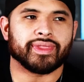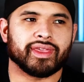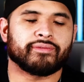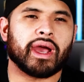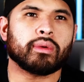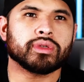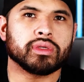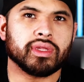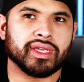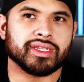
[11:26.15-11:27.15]
if I were to
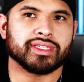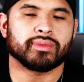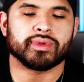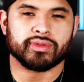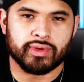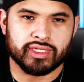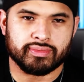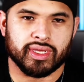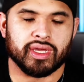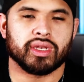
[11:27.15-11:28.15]
look at someone's
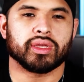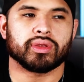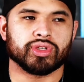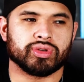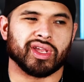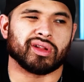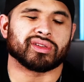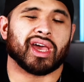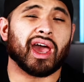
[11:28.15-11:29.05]
resume, another trainer's,